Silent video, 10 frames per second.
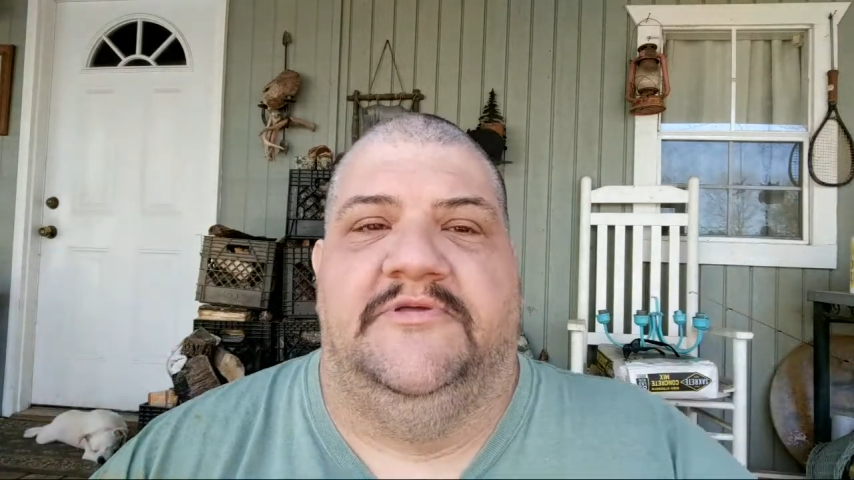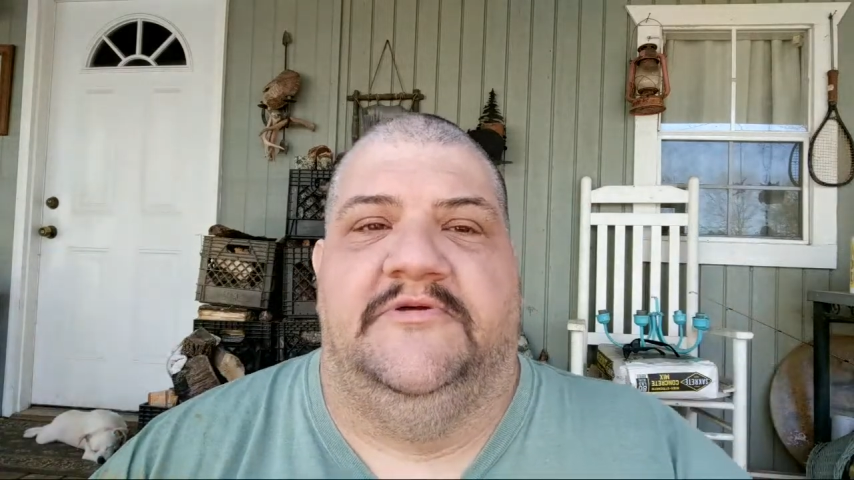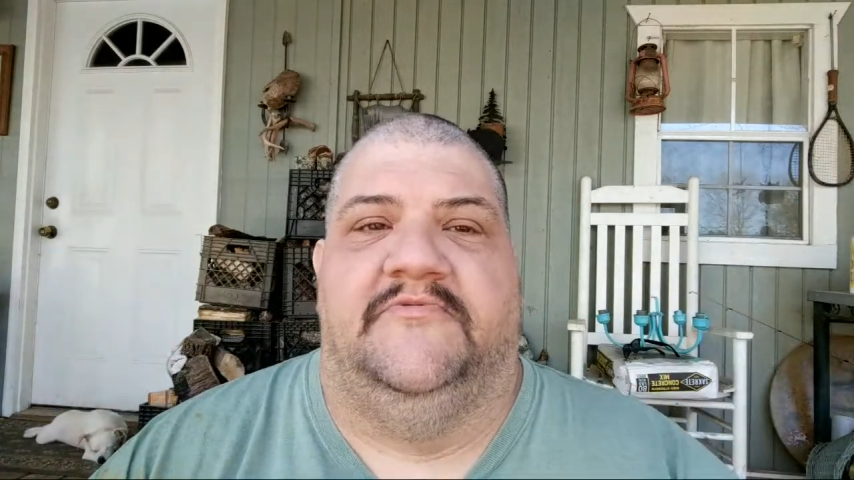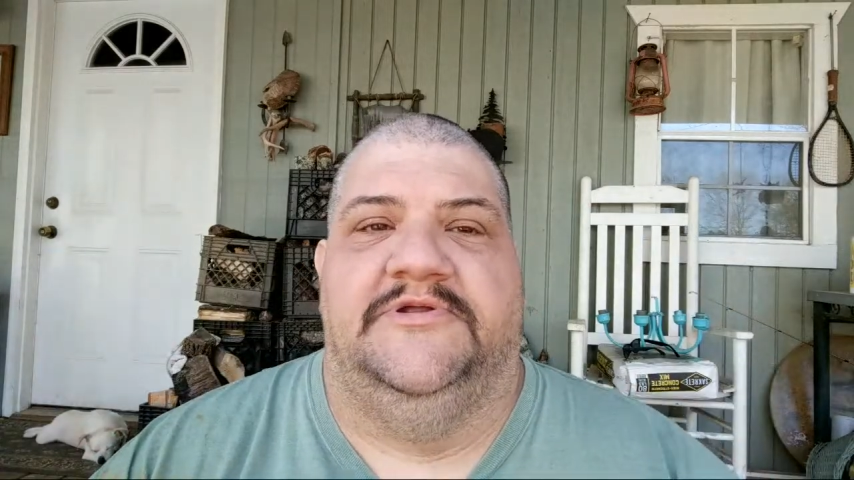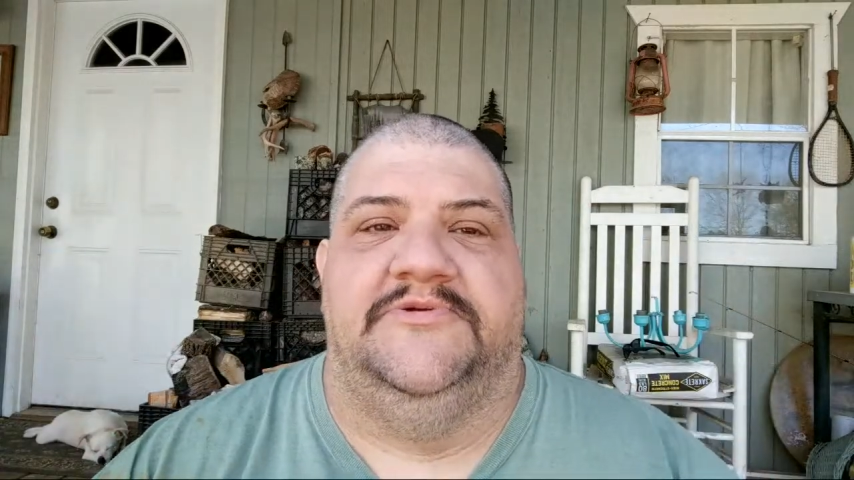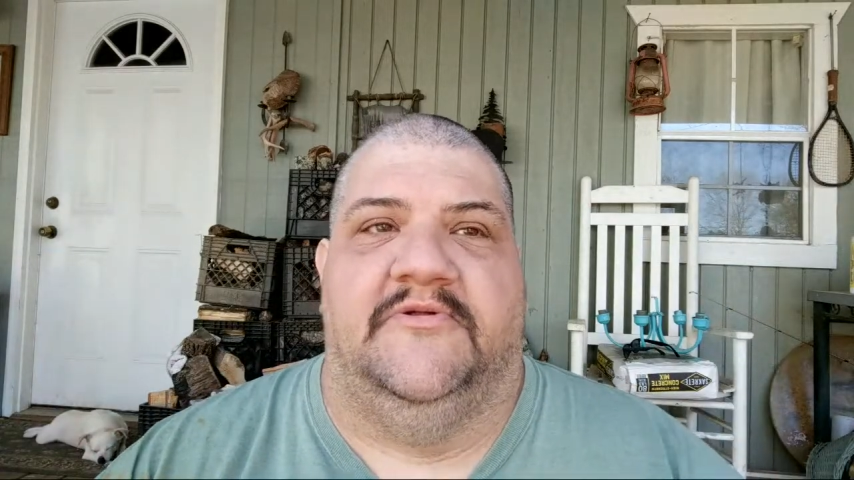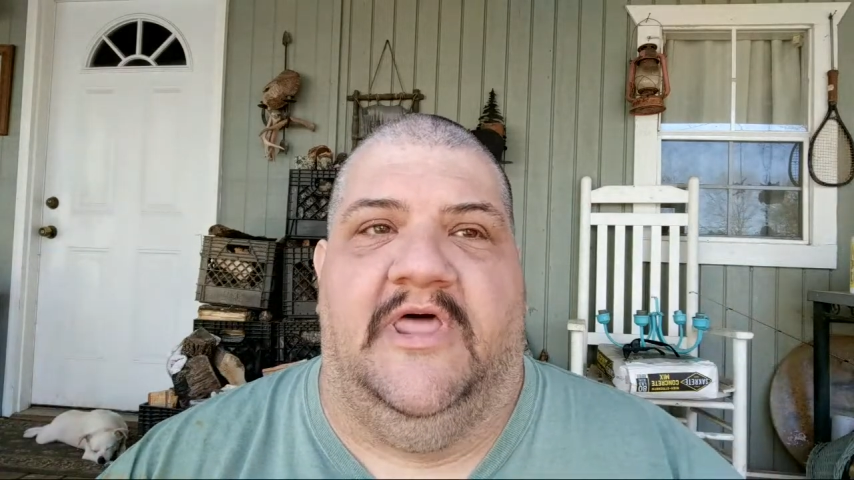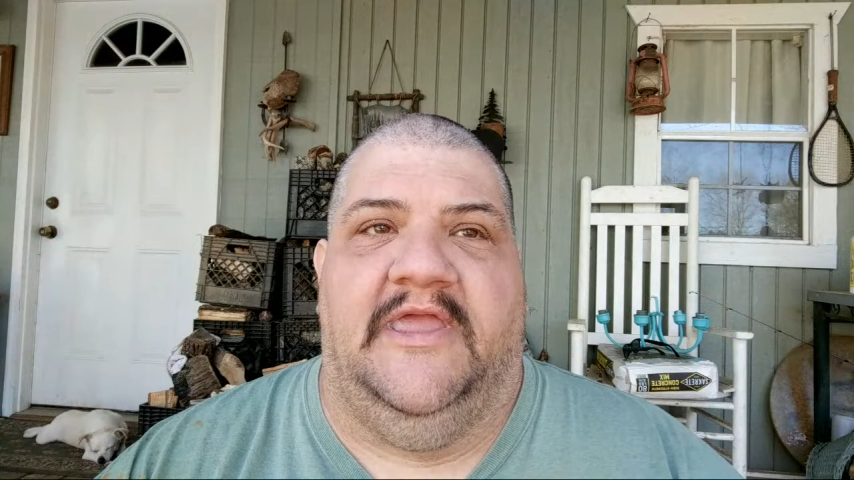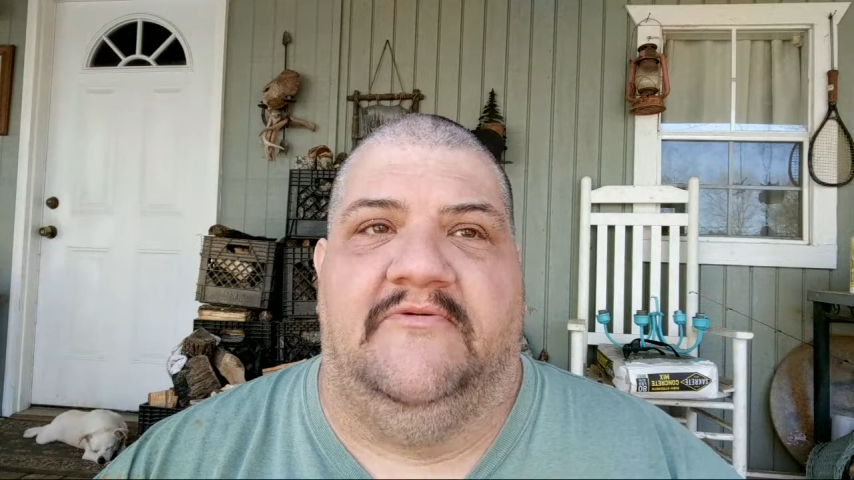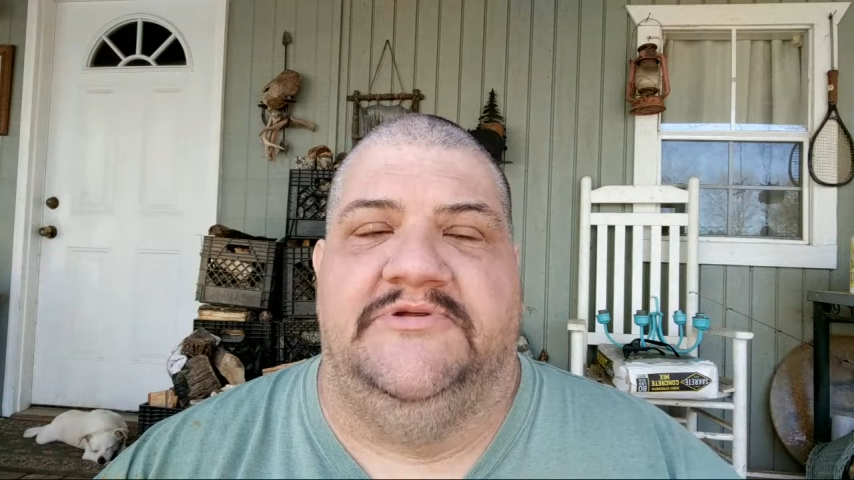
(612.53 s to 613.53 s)
the original
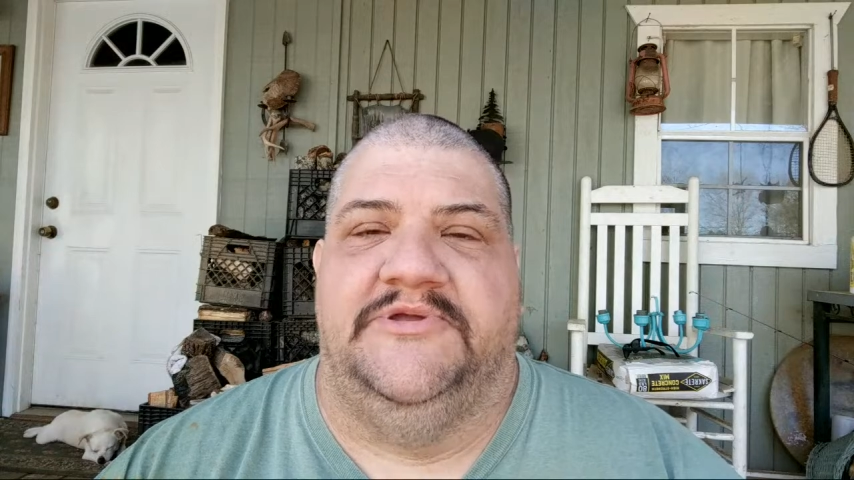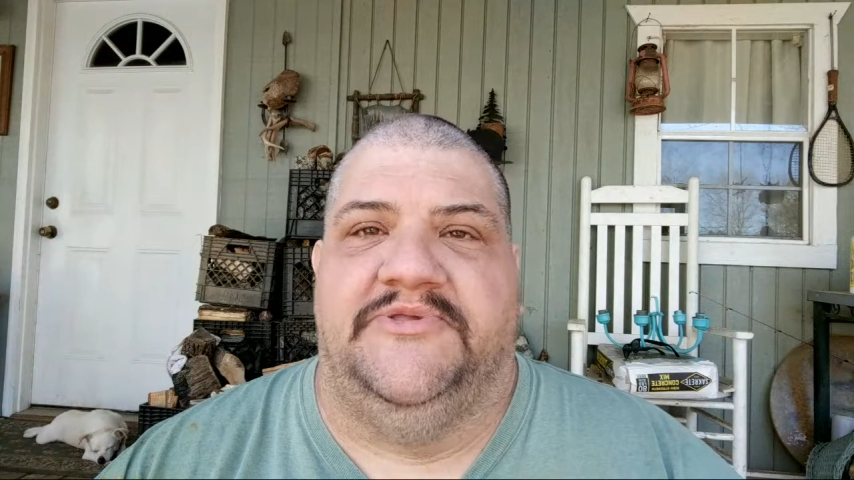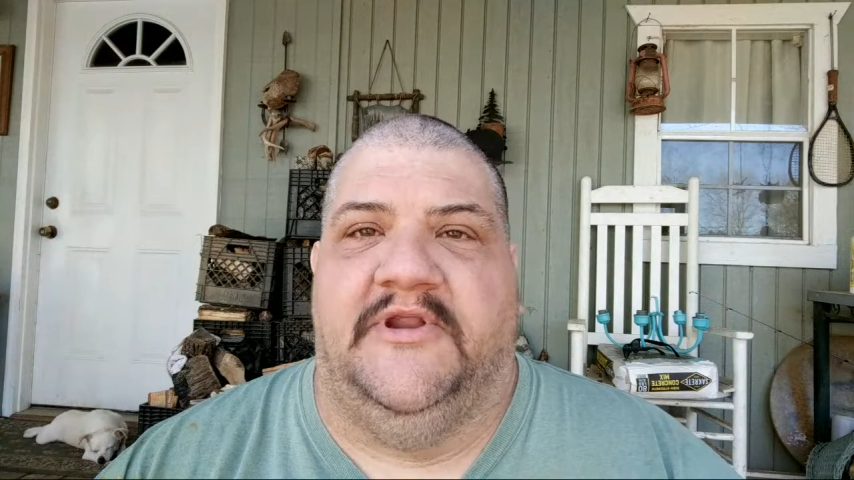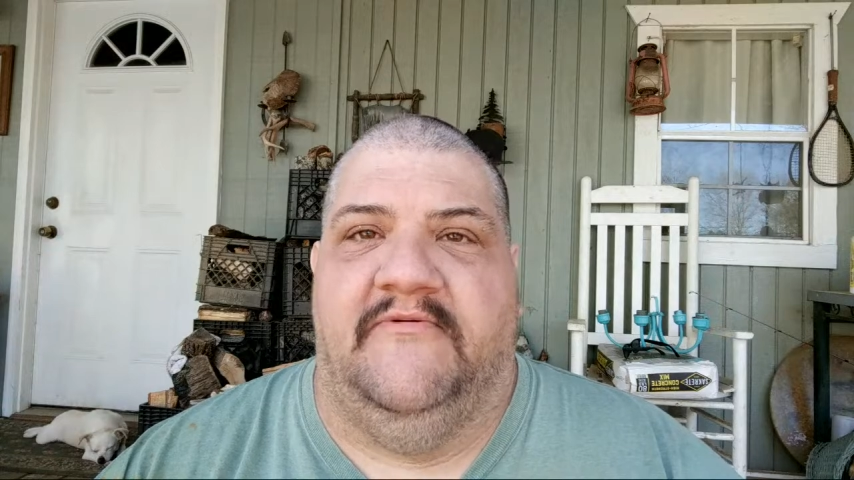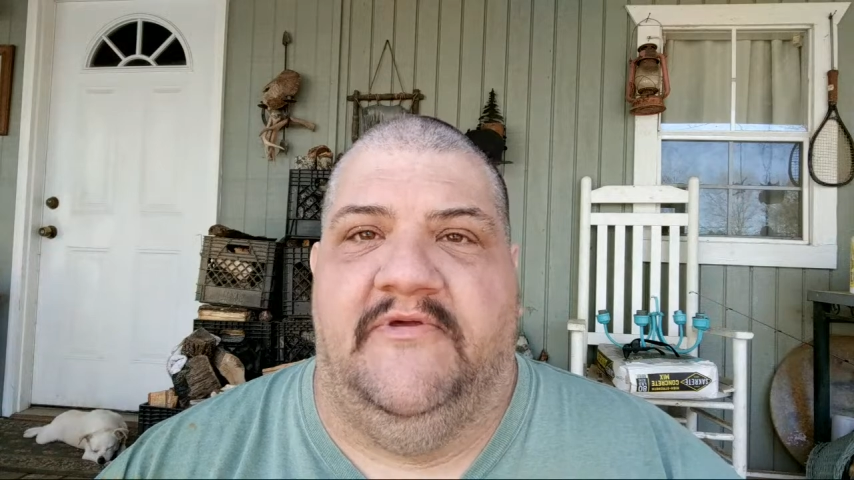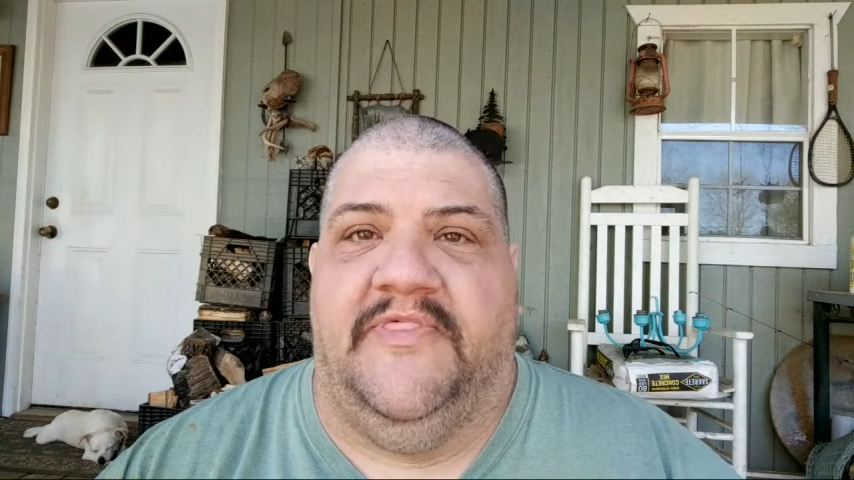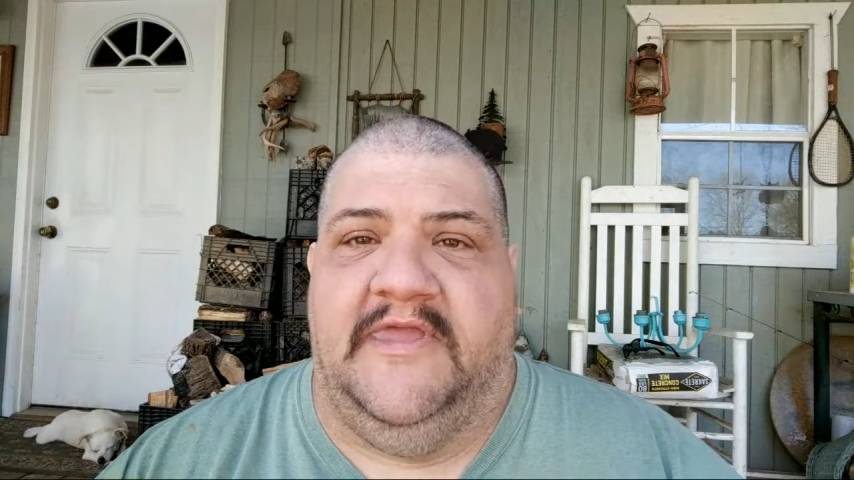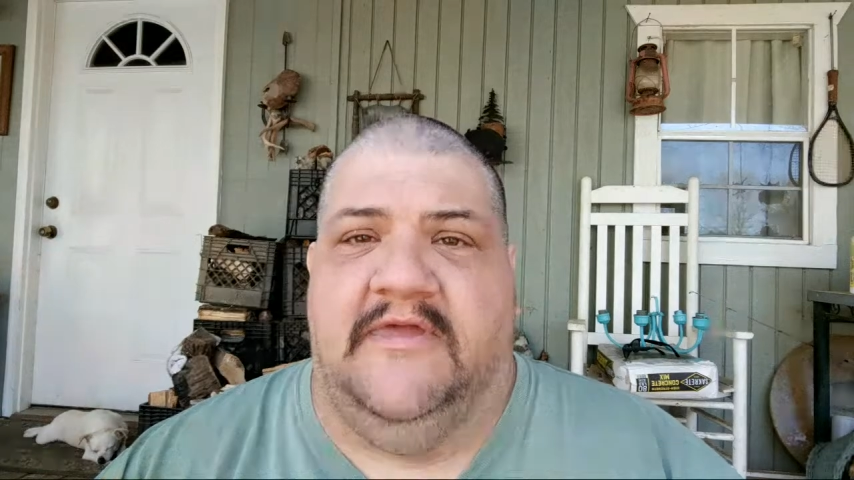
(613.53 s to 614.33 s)
languages and everything,